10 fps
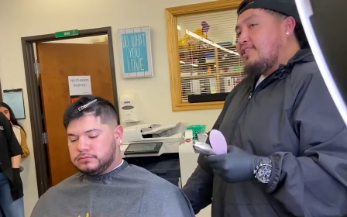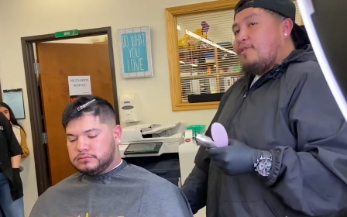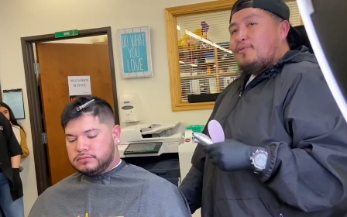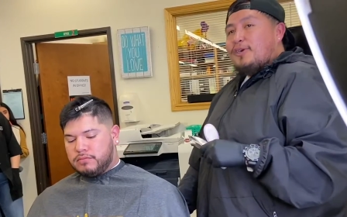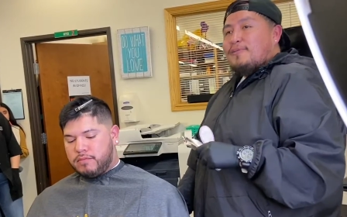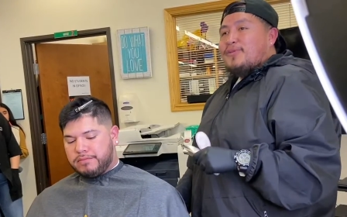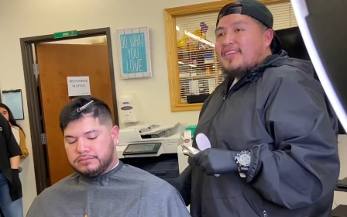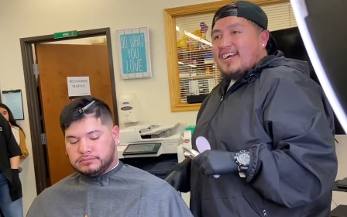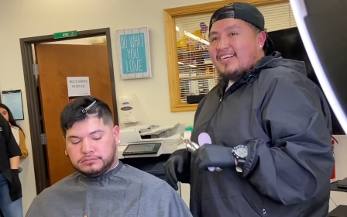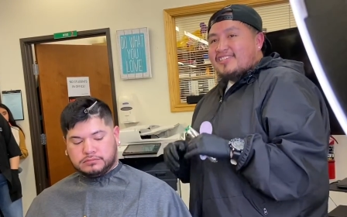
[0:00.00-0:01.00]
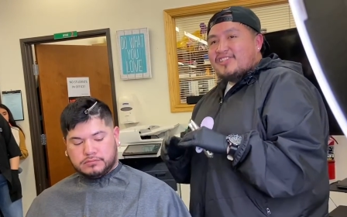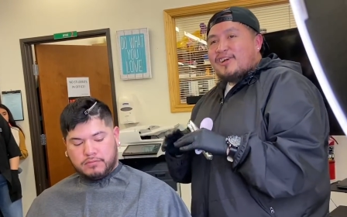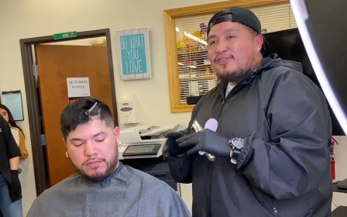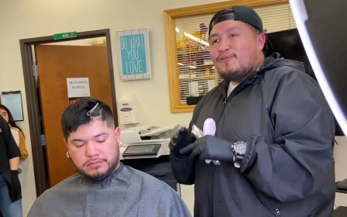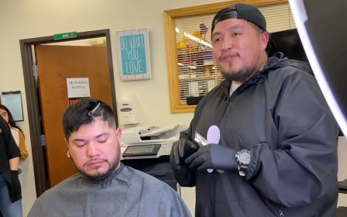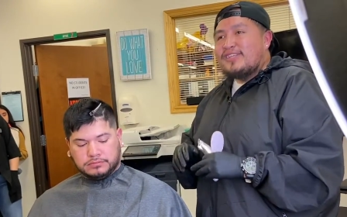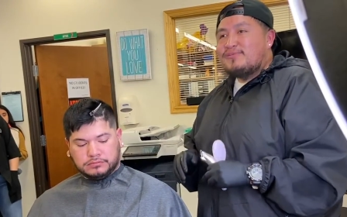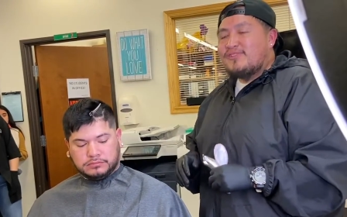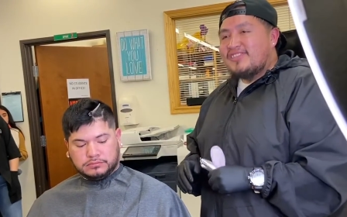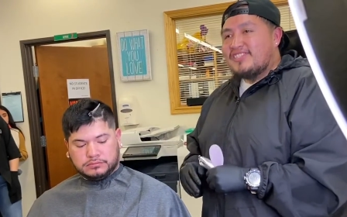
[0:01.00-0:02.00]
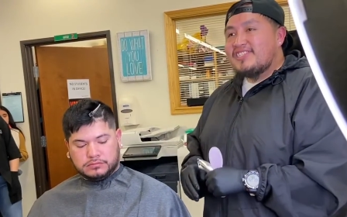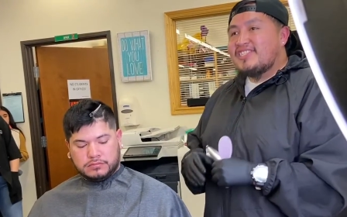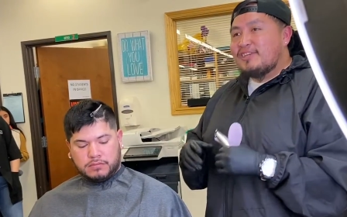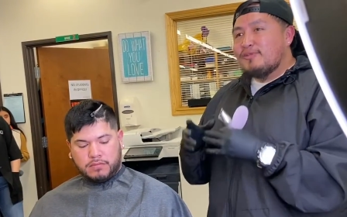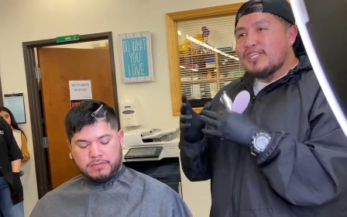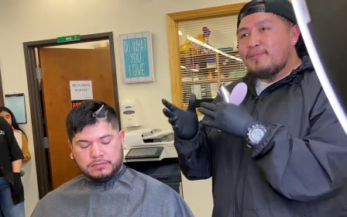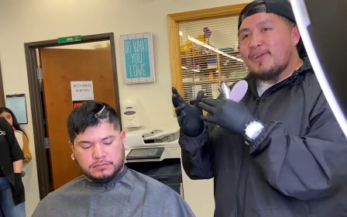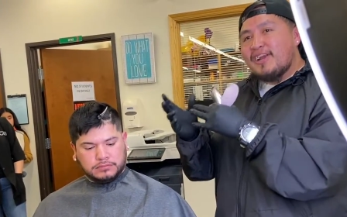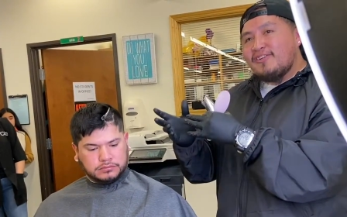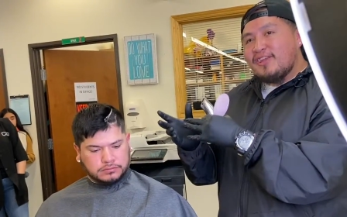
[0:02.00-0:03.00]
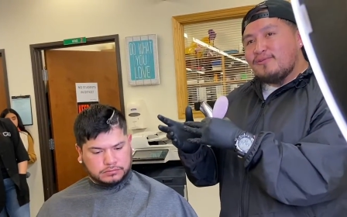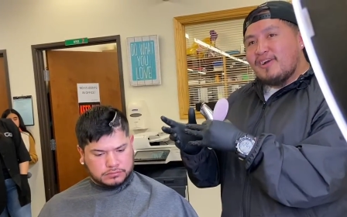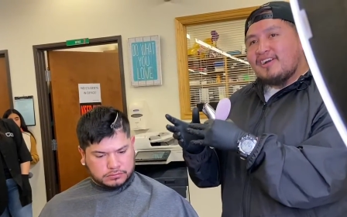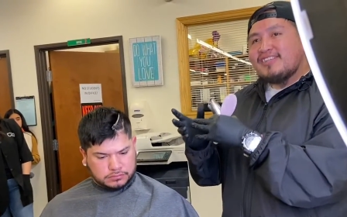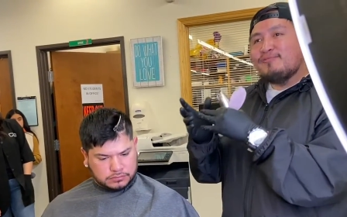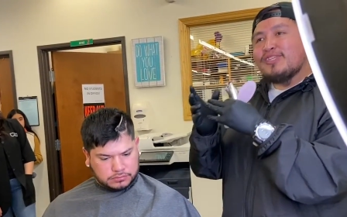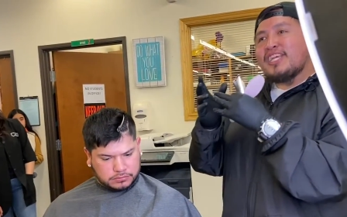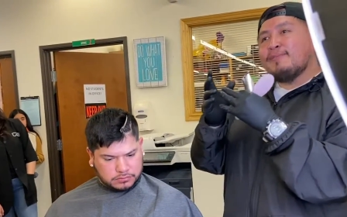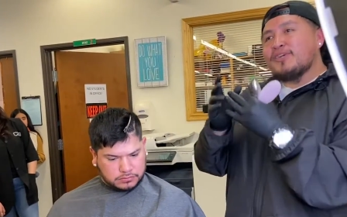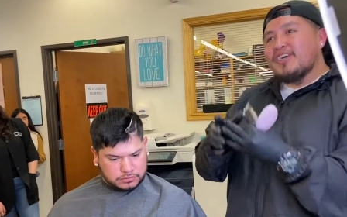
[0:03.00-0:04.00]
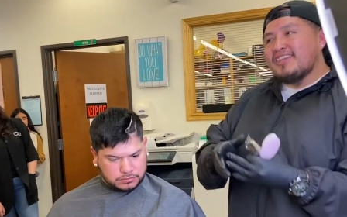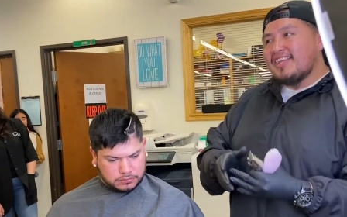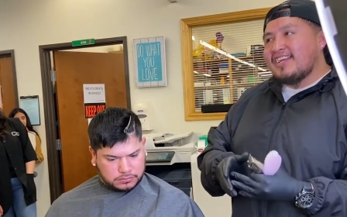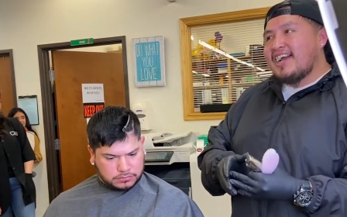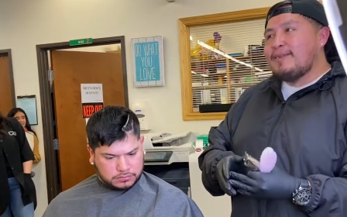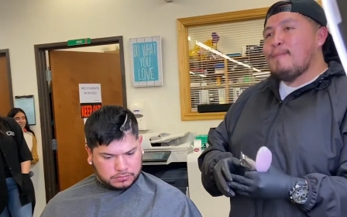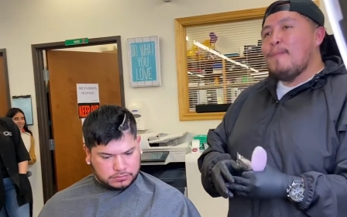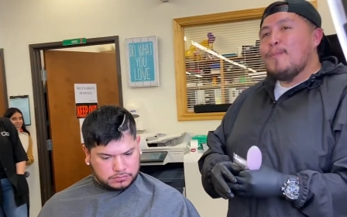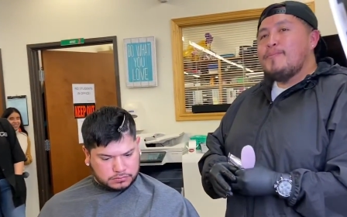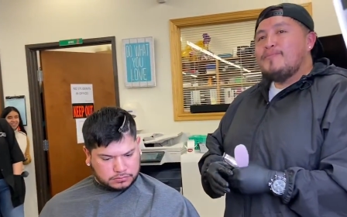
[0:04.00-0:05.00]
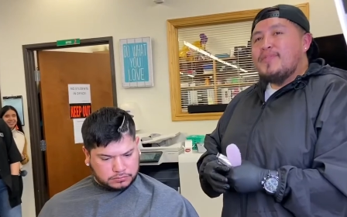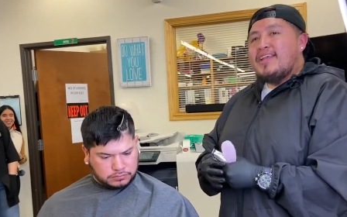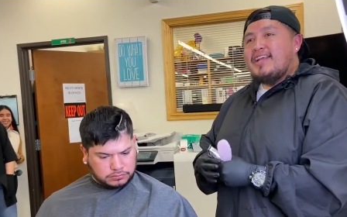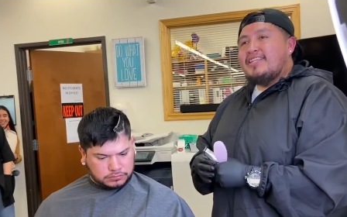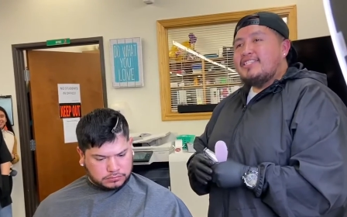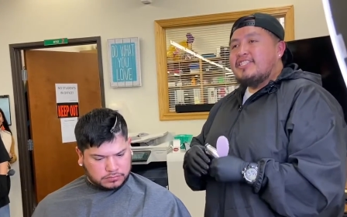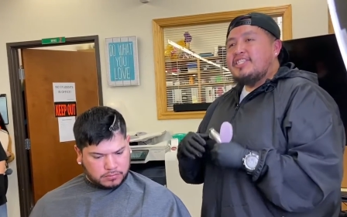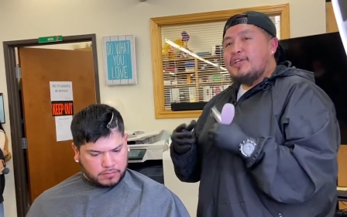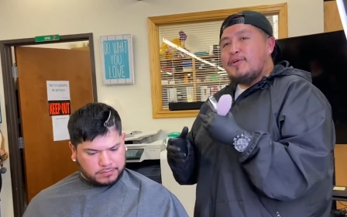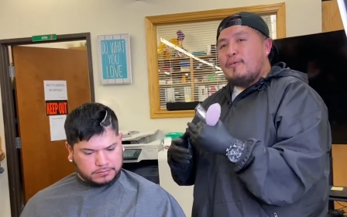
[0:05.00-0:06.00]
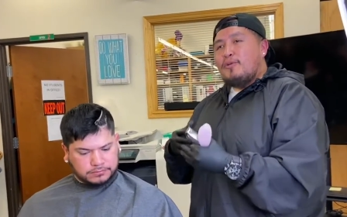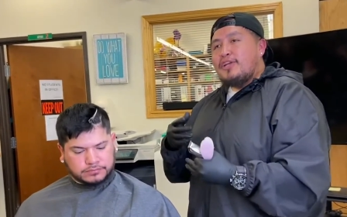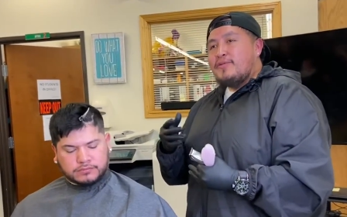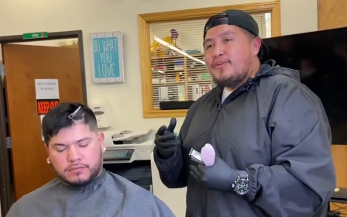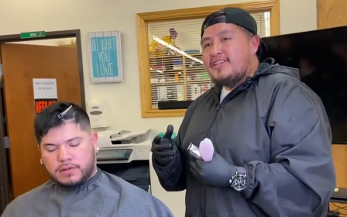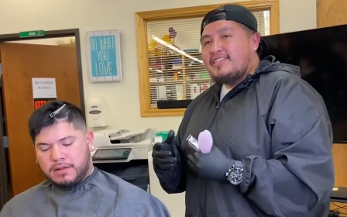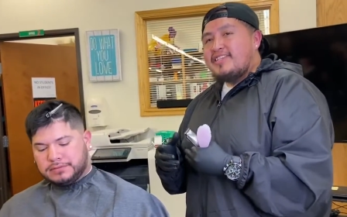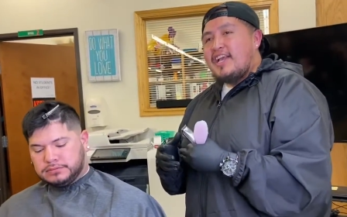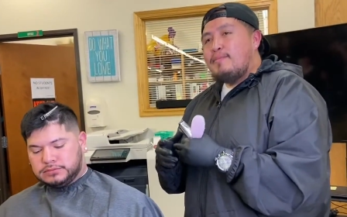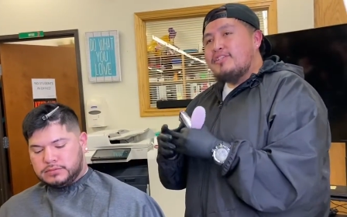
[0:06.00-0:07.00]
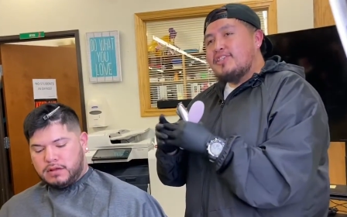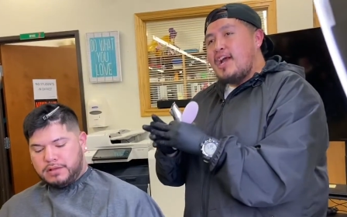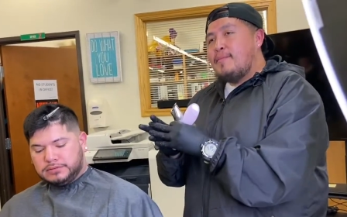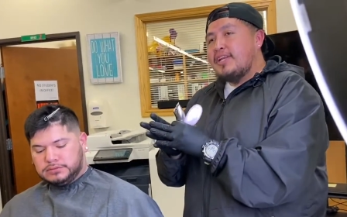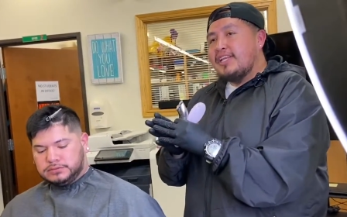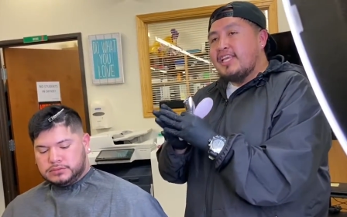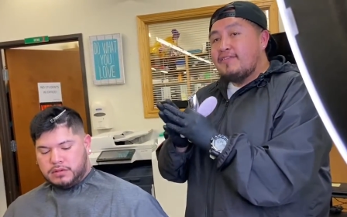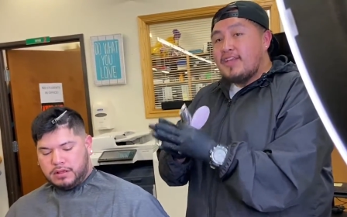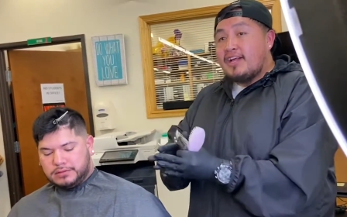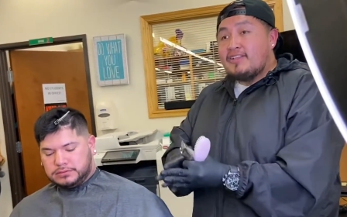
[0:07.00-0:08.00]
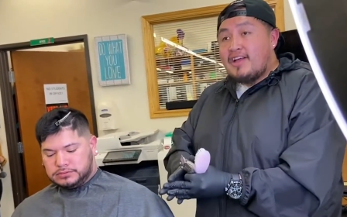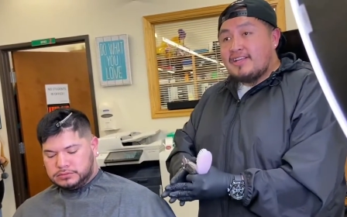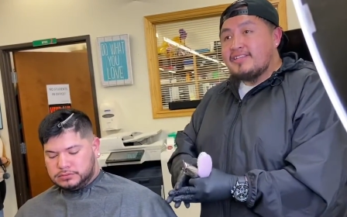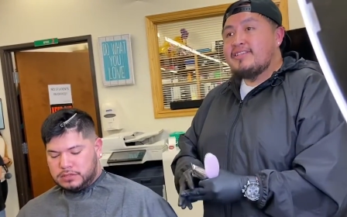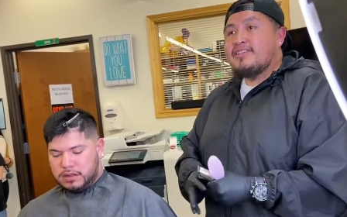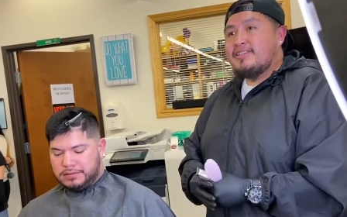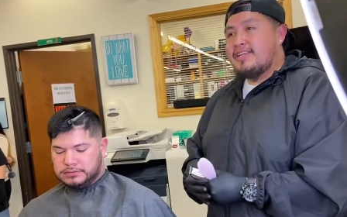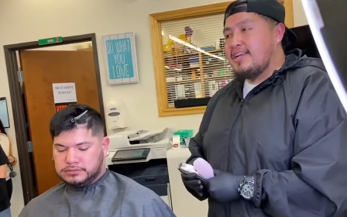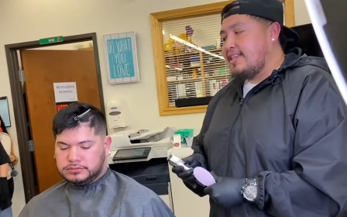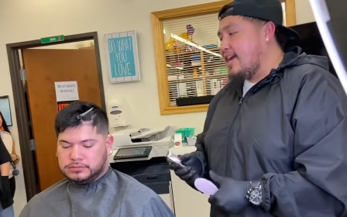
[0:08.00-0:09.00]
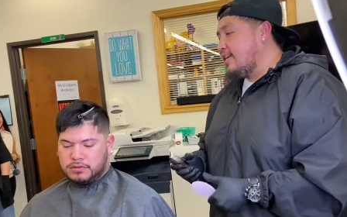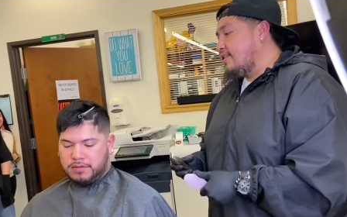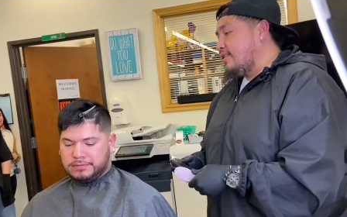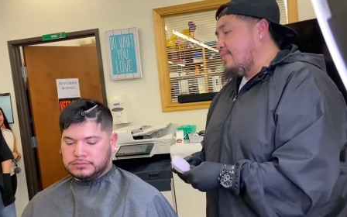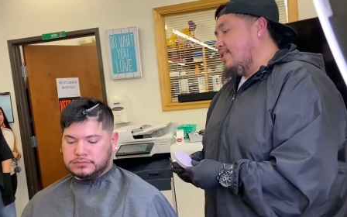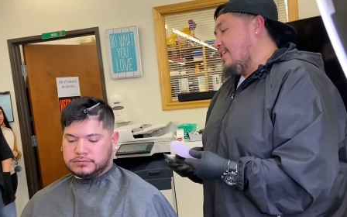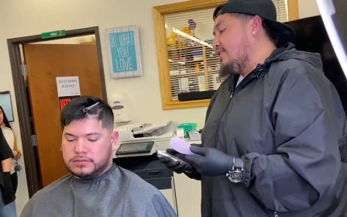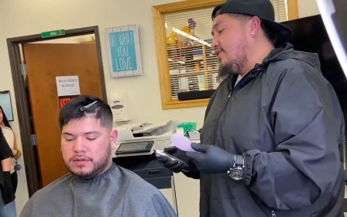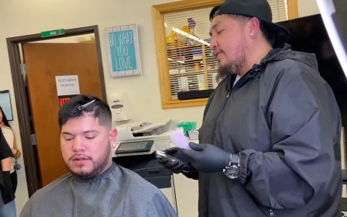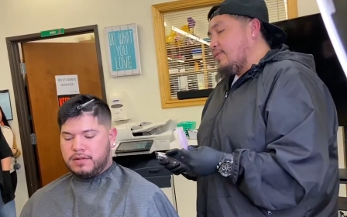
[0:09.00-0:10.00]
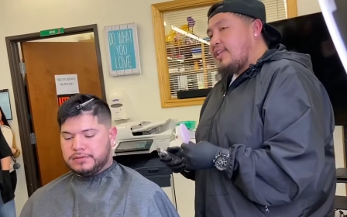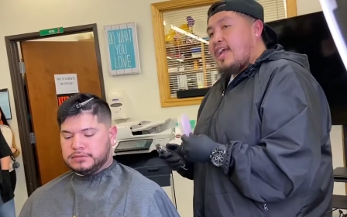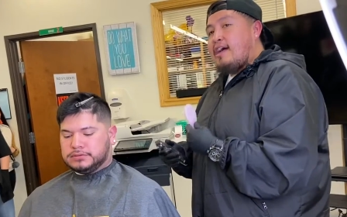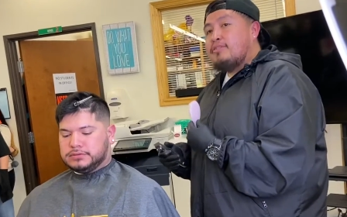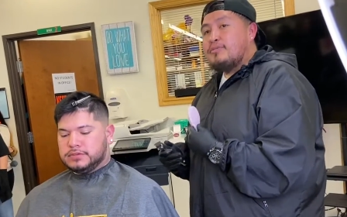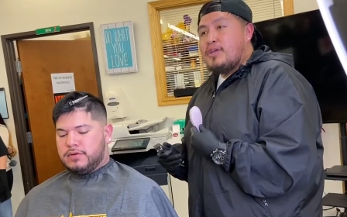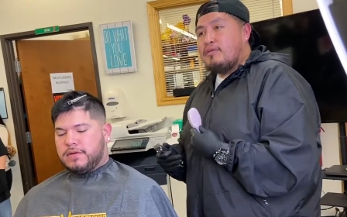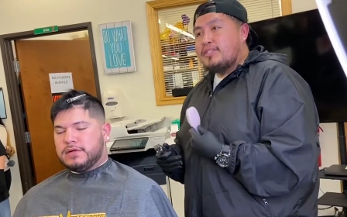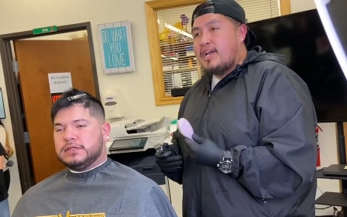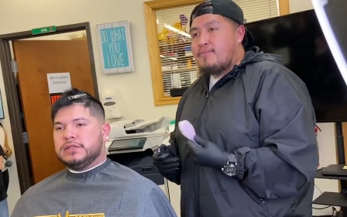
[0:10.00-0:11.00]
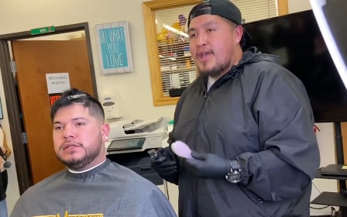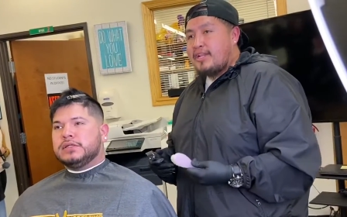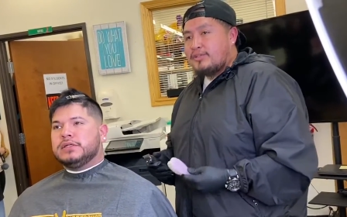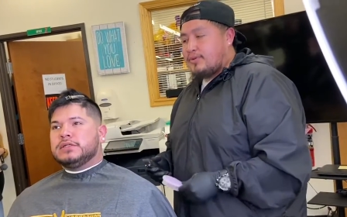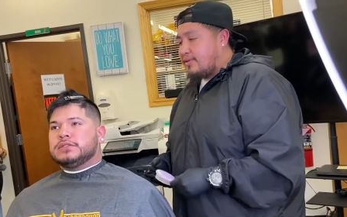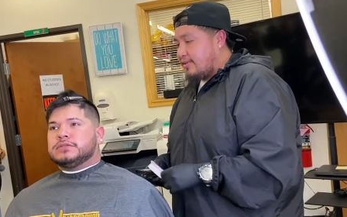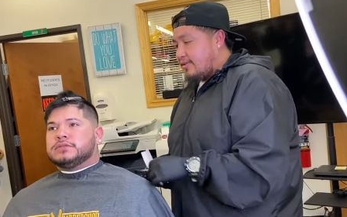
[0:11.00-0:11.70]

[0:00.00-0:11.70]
Speaker 1: sound weird, but I stalk their Facebook just to see what type of hair they rock, what type of hair they got, and just to see what I'm working with and see how much time I need to give that client. And that, I mean, that's just something that helps me out with time management.